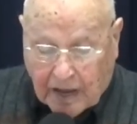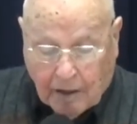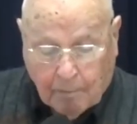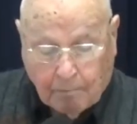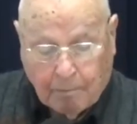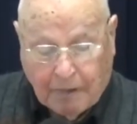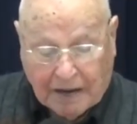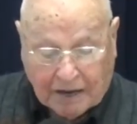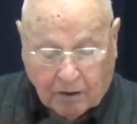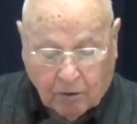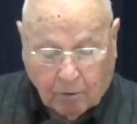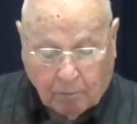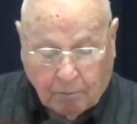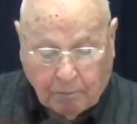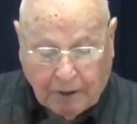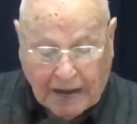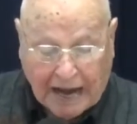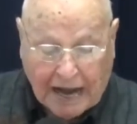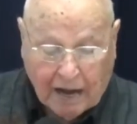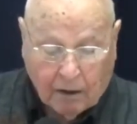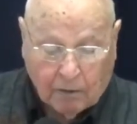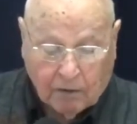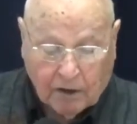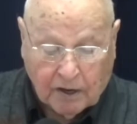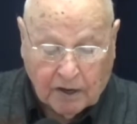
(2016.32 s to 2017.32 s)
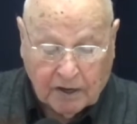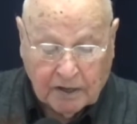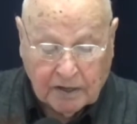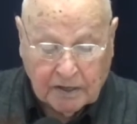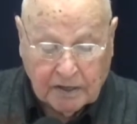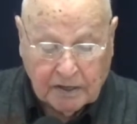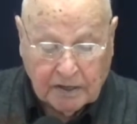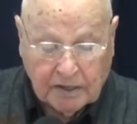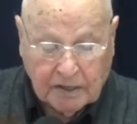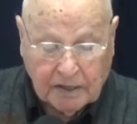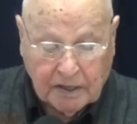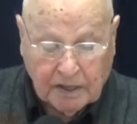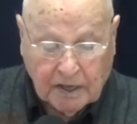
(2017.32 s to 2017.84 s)
but of power,
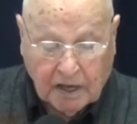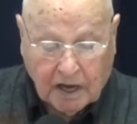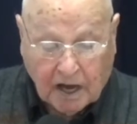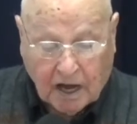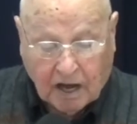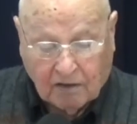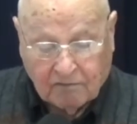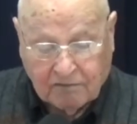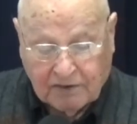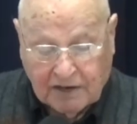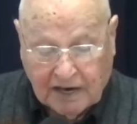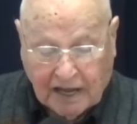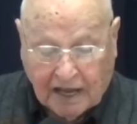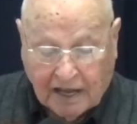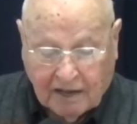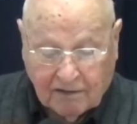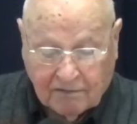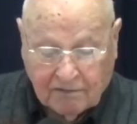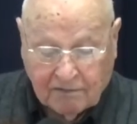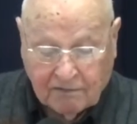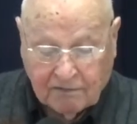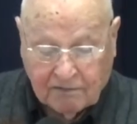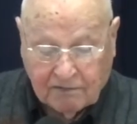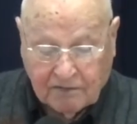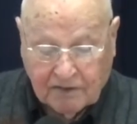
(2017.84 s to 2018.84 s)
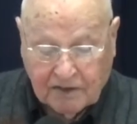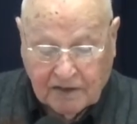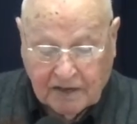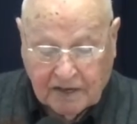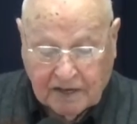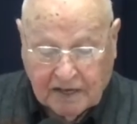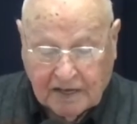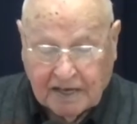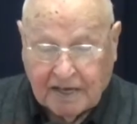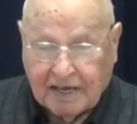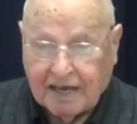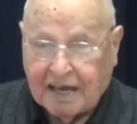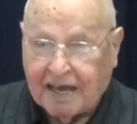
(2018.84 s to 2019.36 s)
of love,
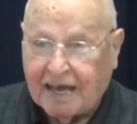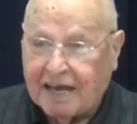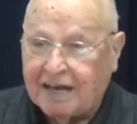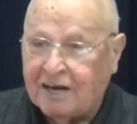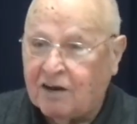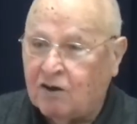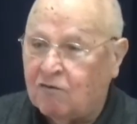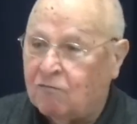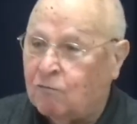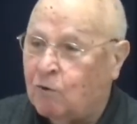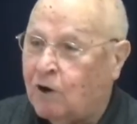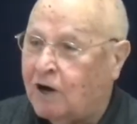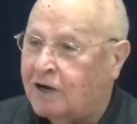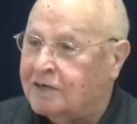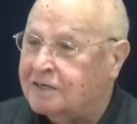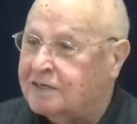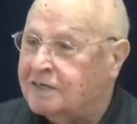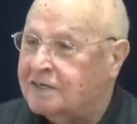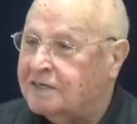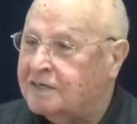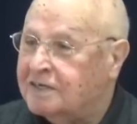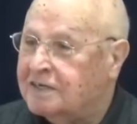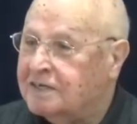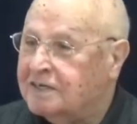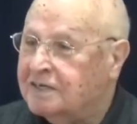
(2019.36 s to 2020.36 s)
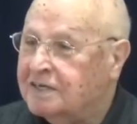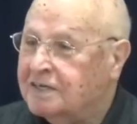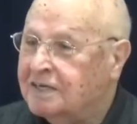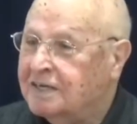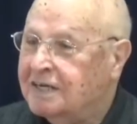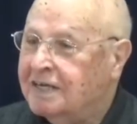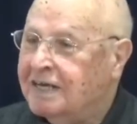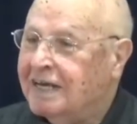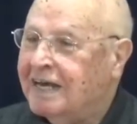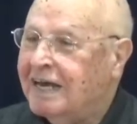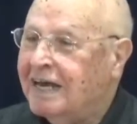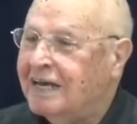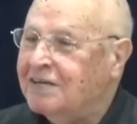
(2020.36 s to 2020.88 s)
and of what?
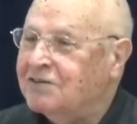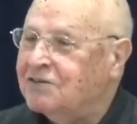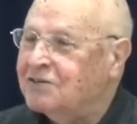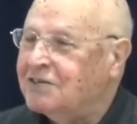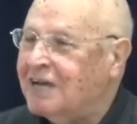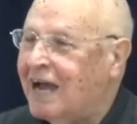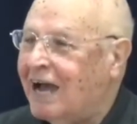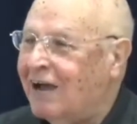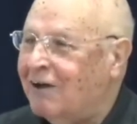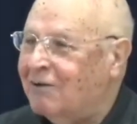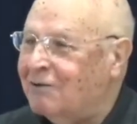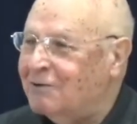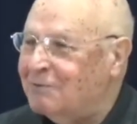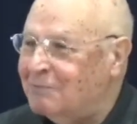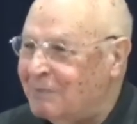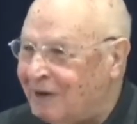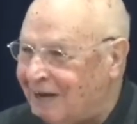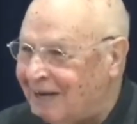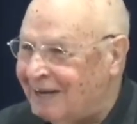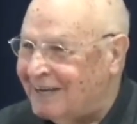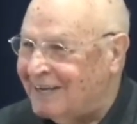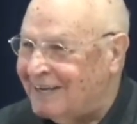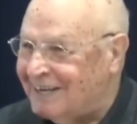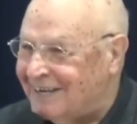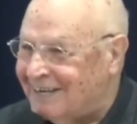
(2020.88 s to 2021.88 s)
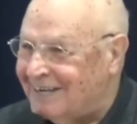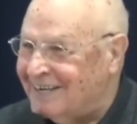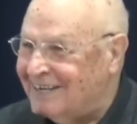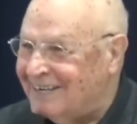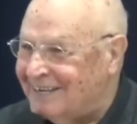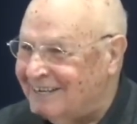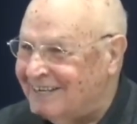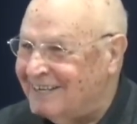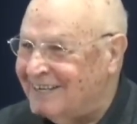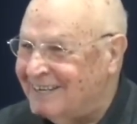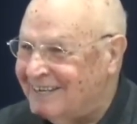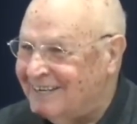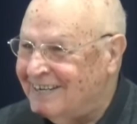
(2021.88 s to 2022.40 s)
A sound mind.
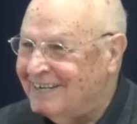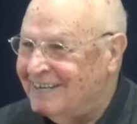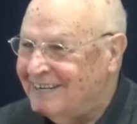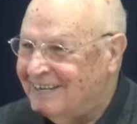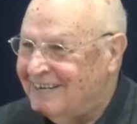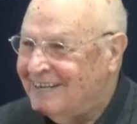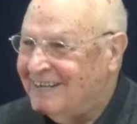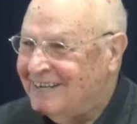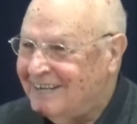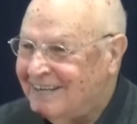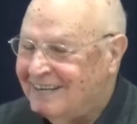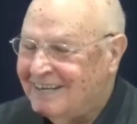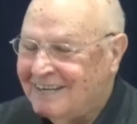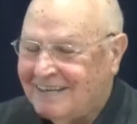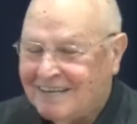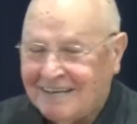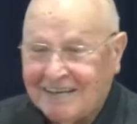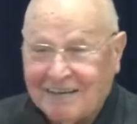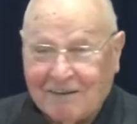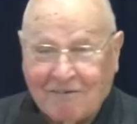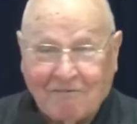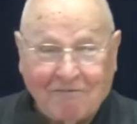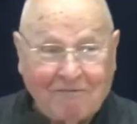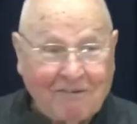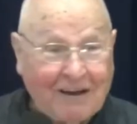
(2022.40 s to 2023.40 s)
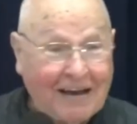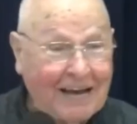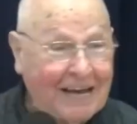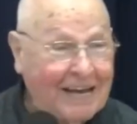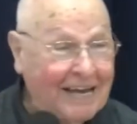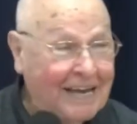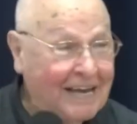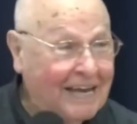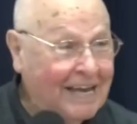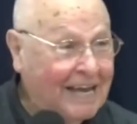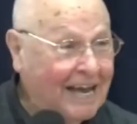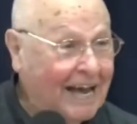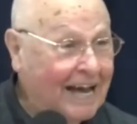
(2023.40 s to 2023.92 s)
If
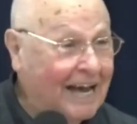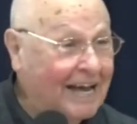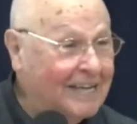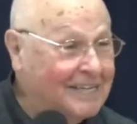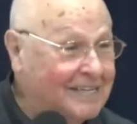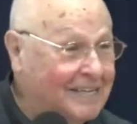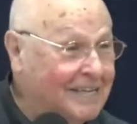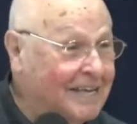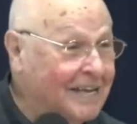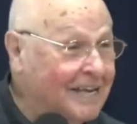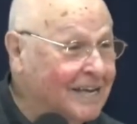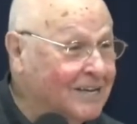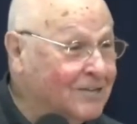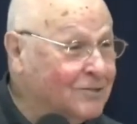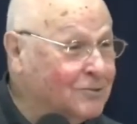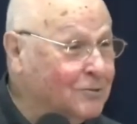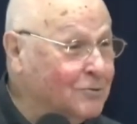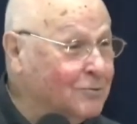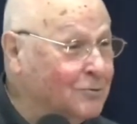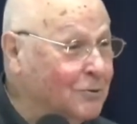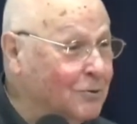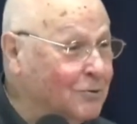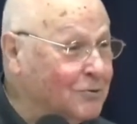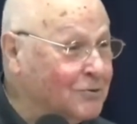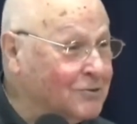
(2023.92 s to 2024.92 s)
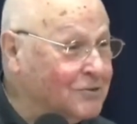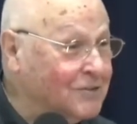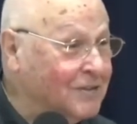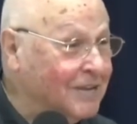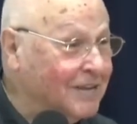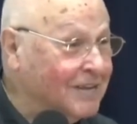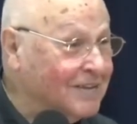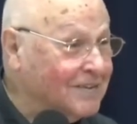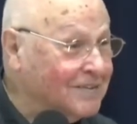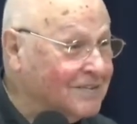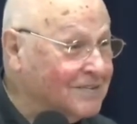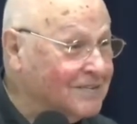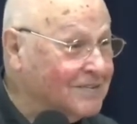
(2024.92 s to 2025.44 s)
I adhere to those
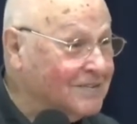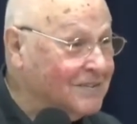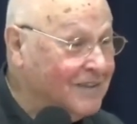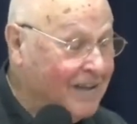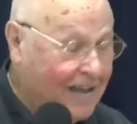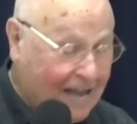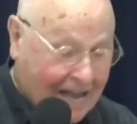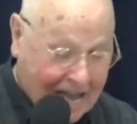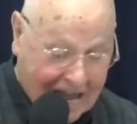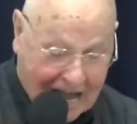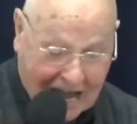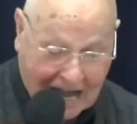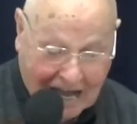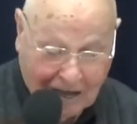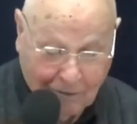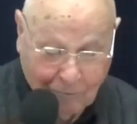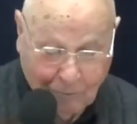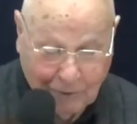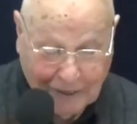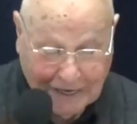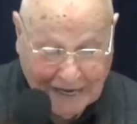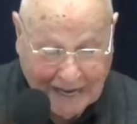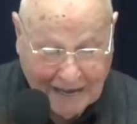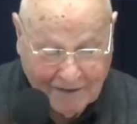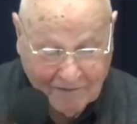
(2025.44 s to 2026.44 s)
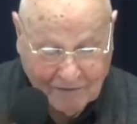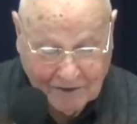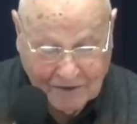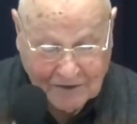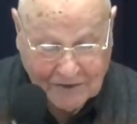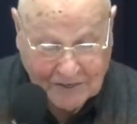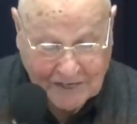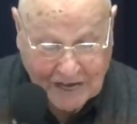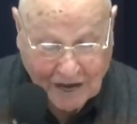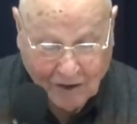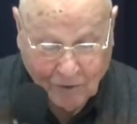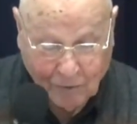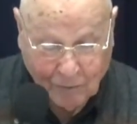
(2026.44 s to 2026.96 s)
things, I will have a
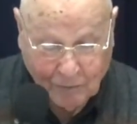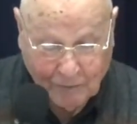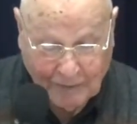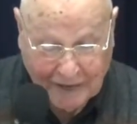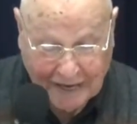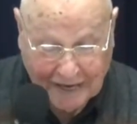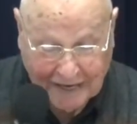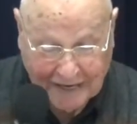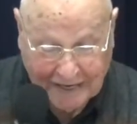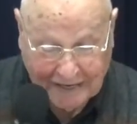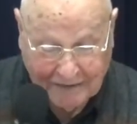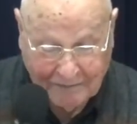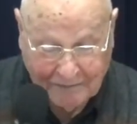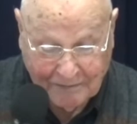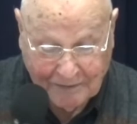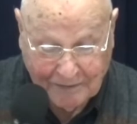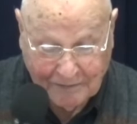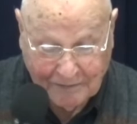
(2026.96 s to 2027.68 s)
sound mind.